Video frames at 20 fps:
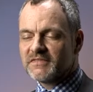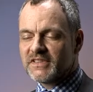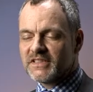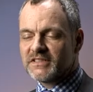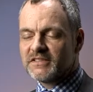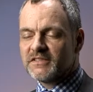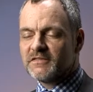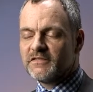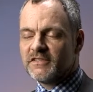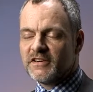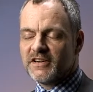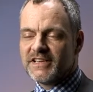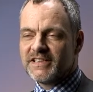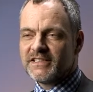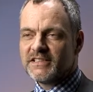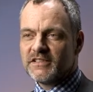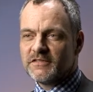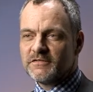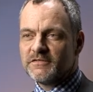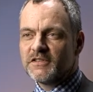It's a
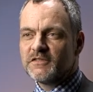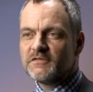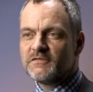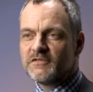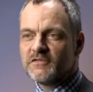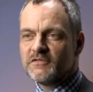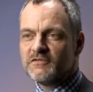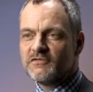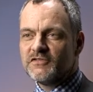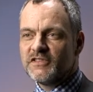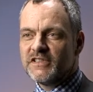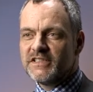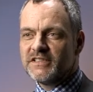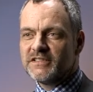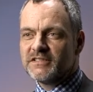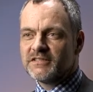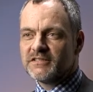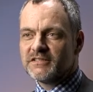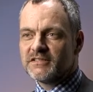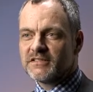variety of different
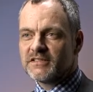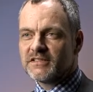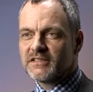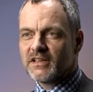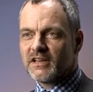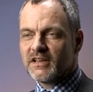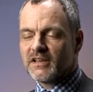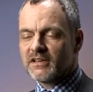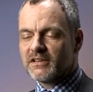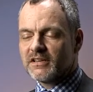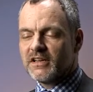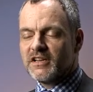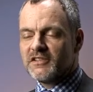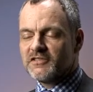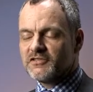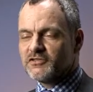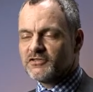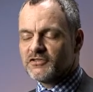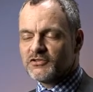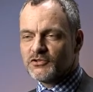reasons.
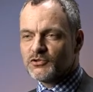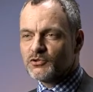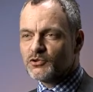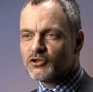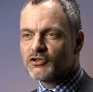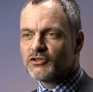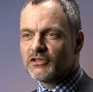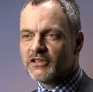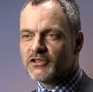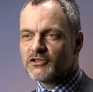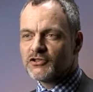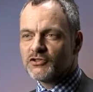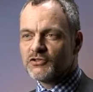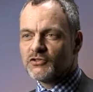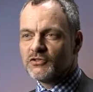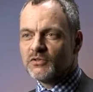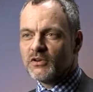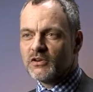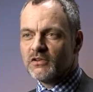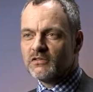There's a social issue
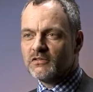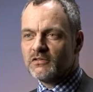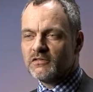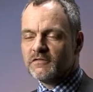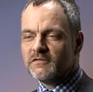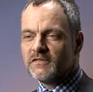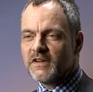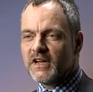of